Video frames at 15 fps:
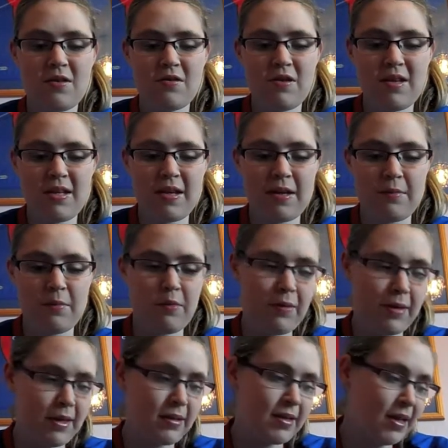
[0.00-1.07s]
he's going to take him
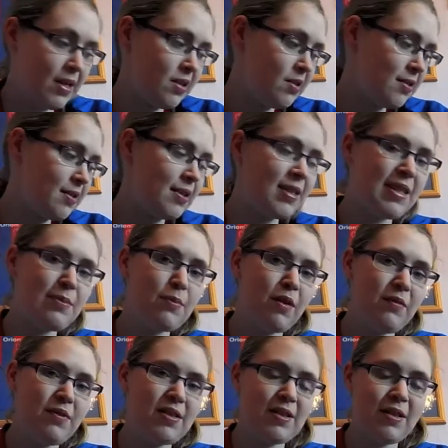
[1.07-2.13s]
a while to get used to the
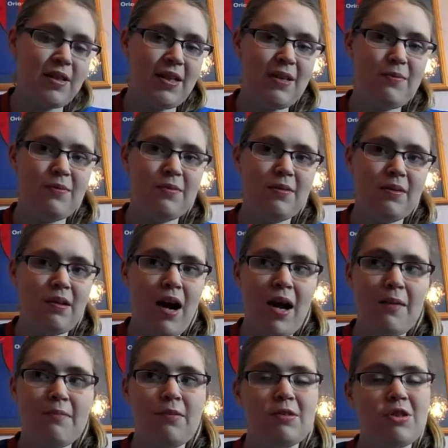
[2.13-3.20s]
team, obviously. And
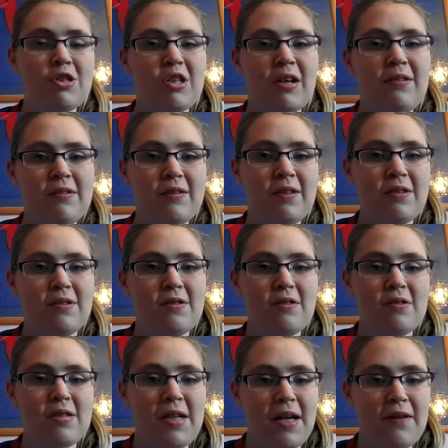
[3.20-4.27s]
Ryan was shouting the
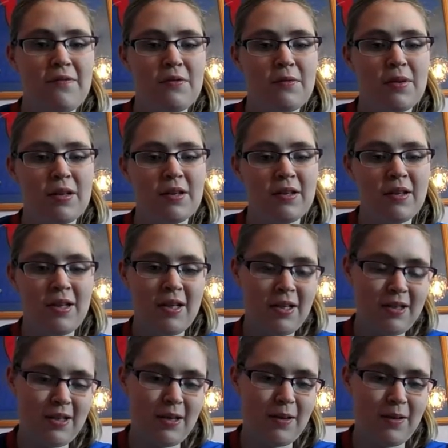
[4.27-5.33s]
odds at everyone,
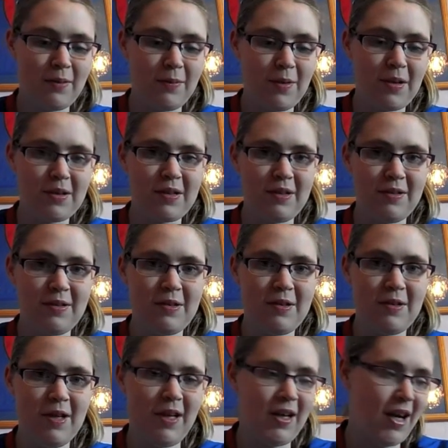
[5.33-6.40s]
telling them what to
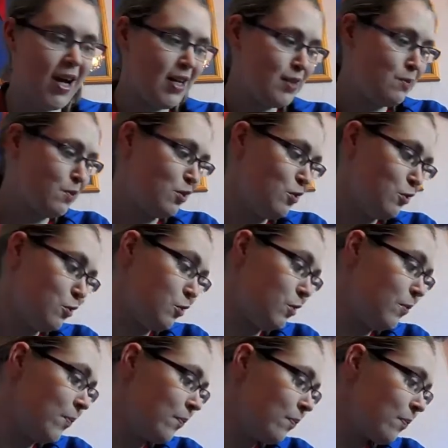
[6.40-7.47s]
do, as per
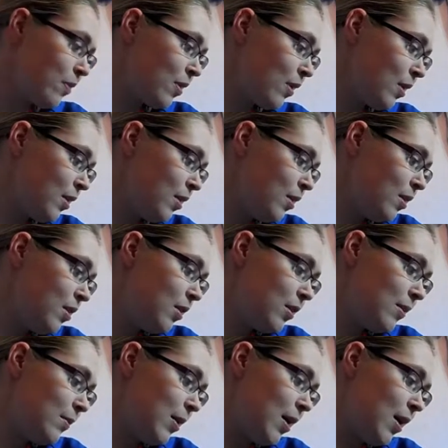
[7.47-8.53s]
usual.
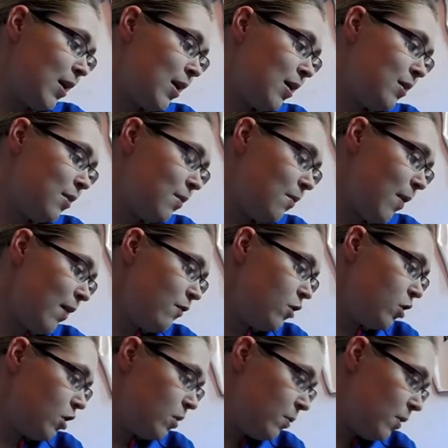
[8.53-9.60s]
Then we had
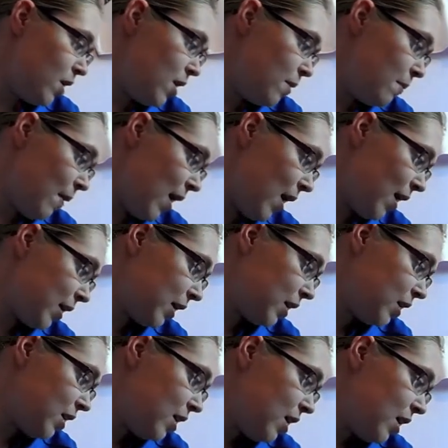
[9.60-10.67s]
Matthew Cooper at the back,
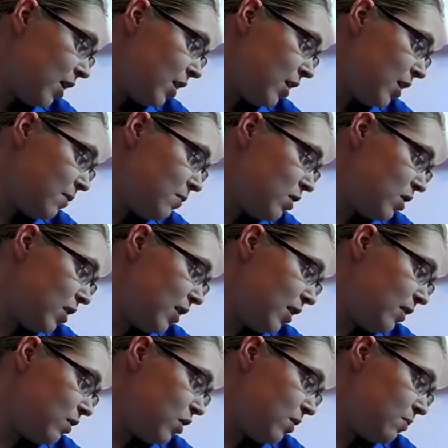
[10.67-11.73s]
Graham
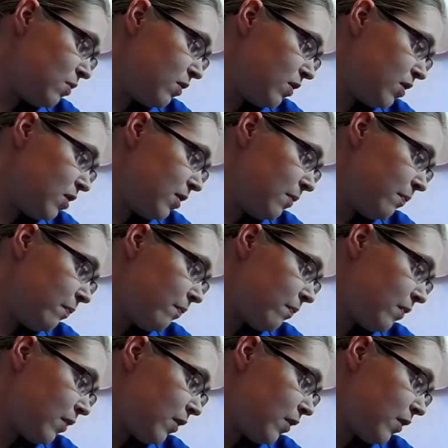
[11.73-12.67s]
Shinney, James Vincent,